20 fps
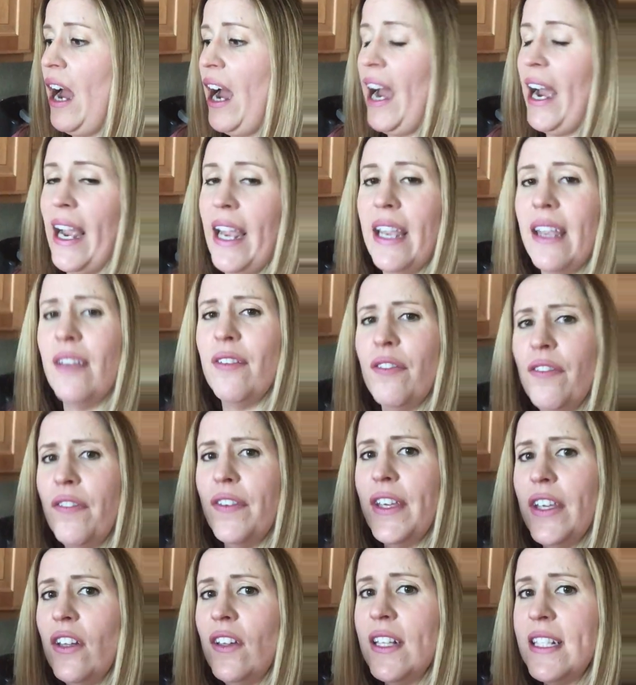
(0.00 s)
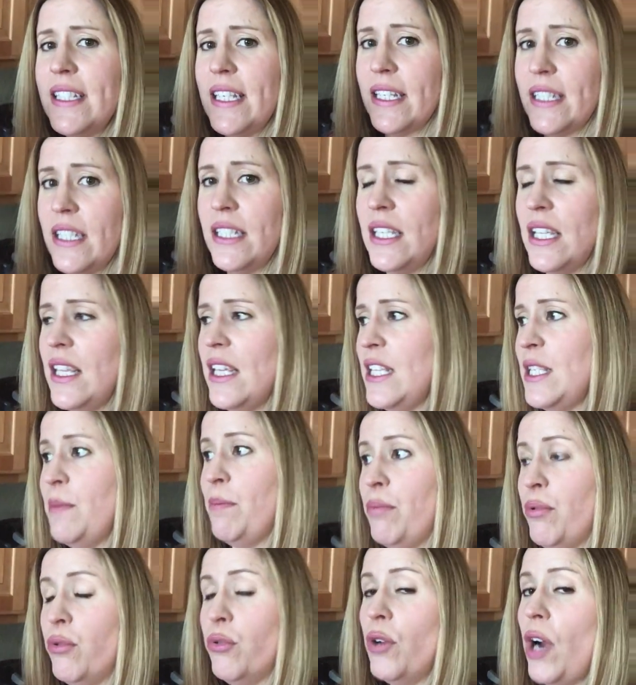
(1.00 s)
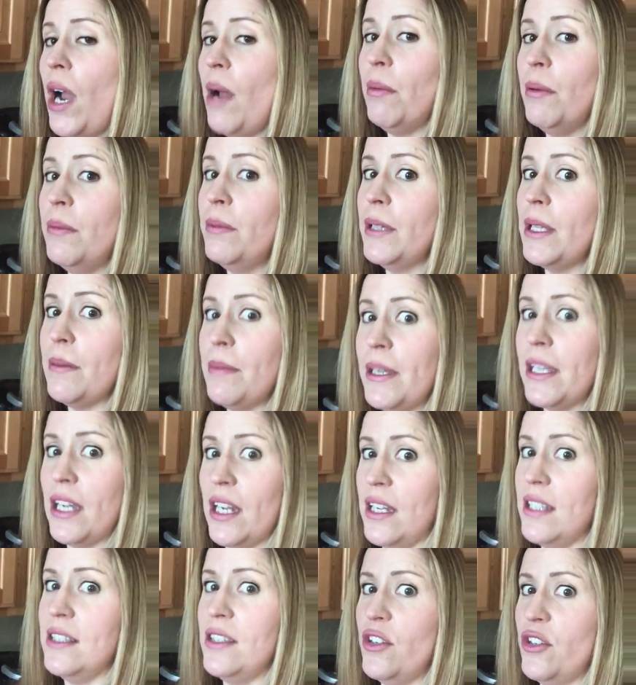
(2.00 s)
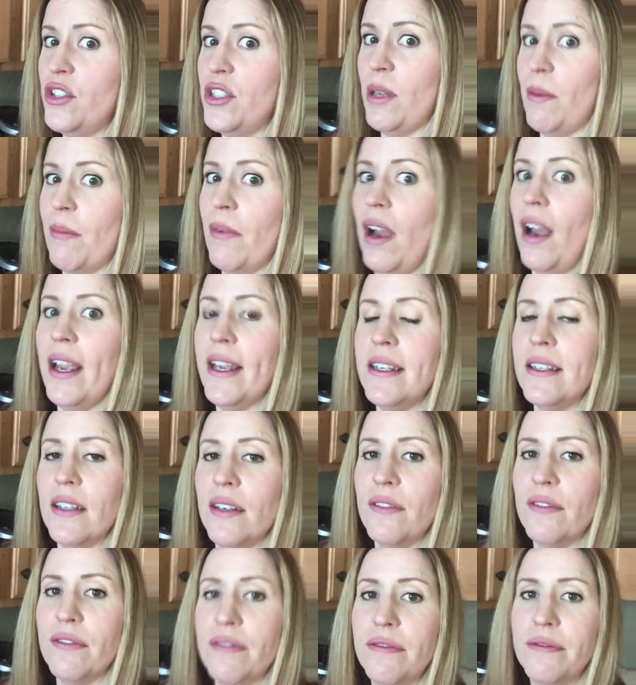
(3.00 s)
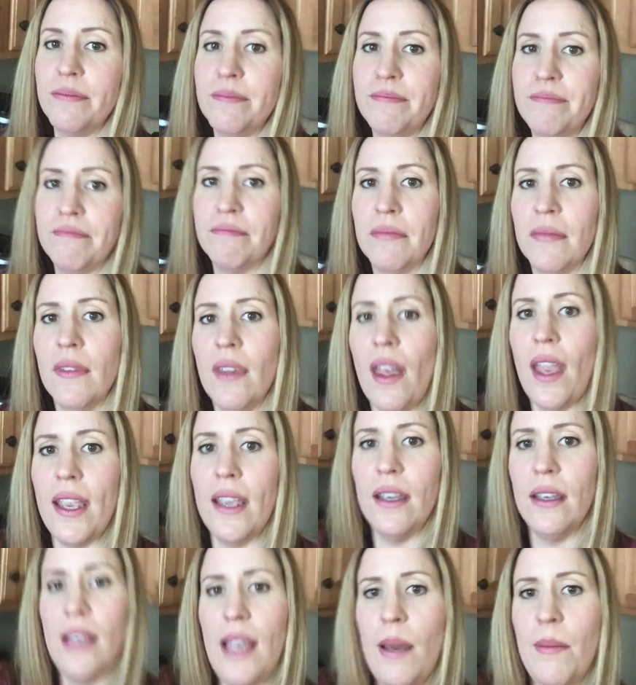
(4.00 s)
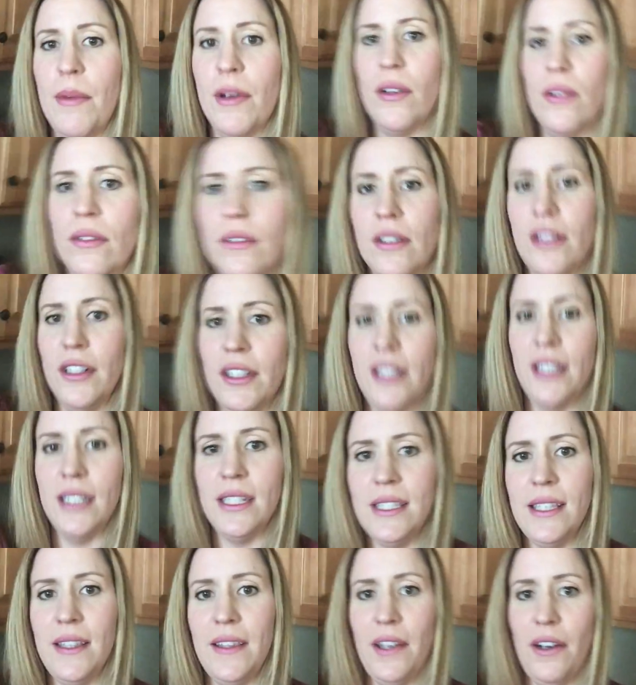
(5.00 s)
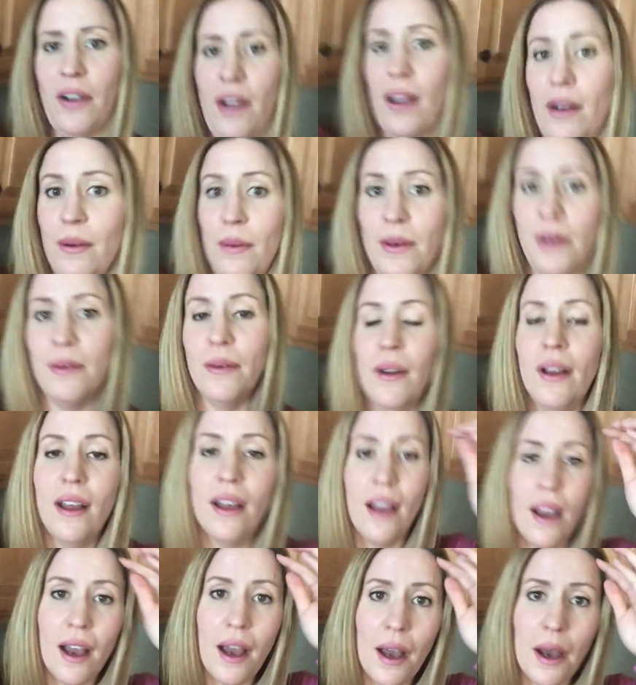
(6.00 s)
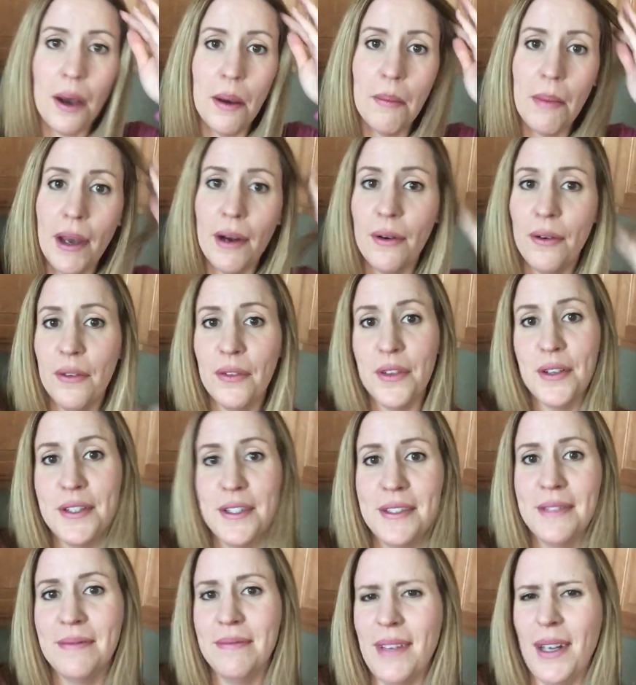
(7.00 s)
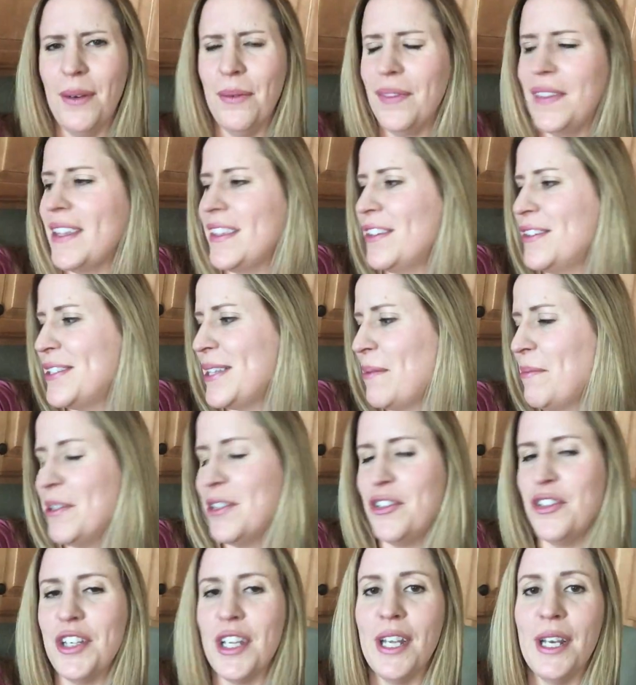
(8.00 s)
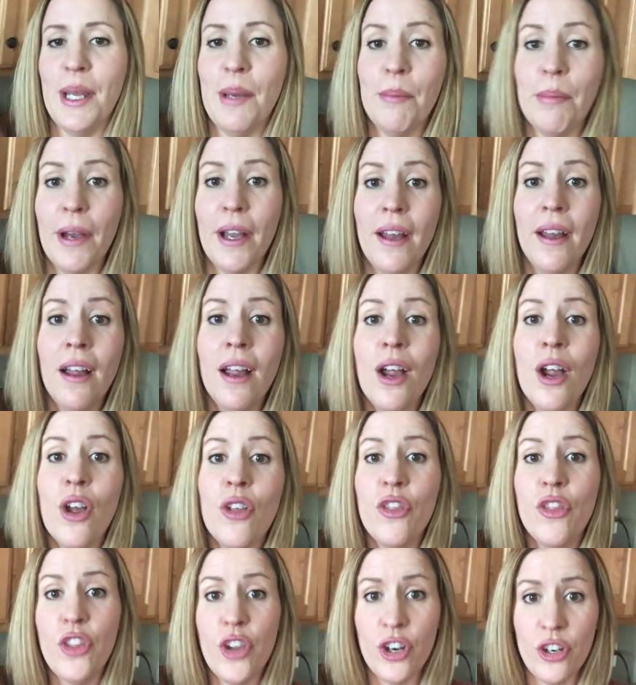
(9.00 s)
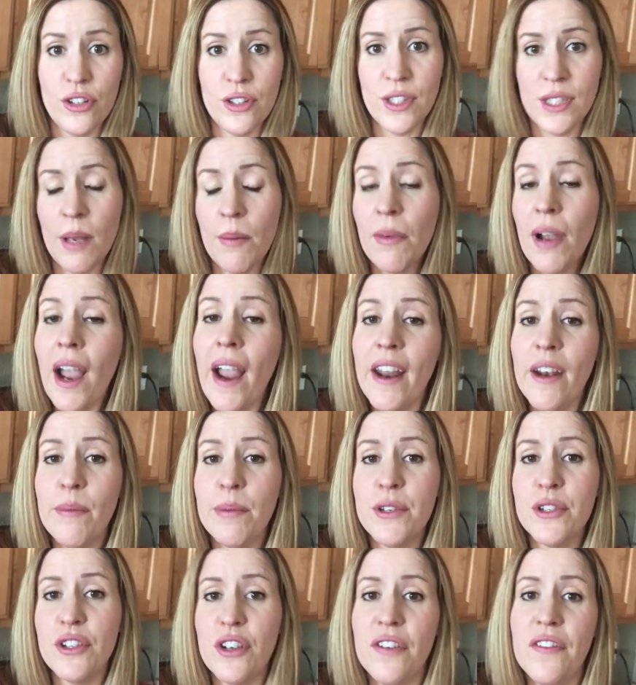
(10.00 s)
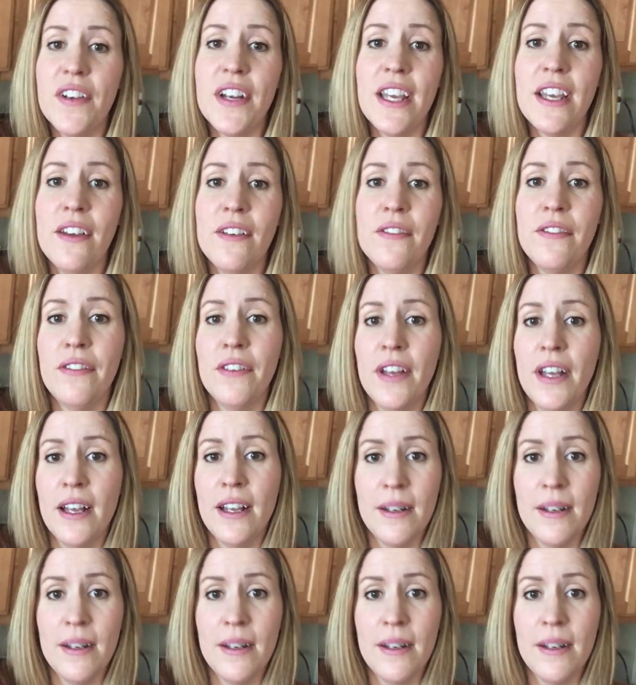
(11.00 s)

I feel addicted to this probably because there's some kind of like chemical goodness in there. I don't know. I don't know if there's, I don't think there's MSG in it, but there's some kind of preservative.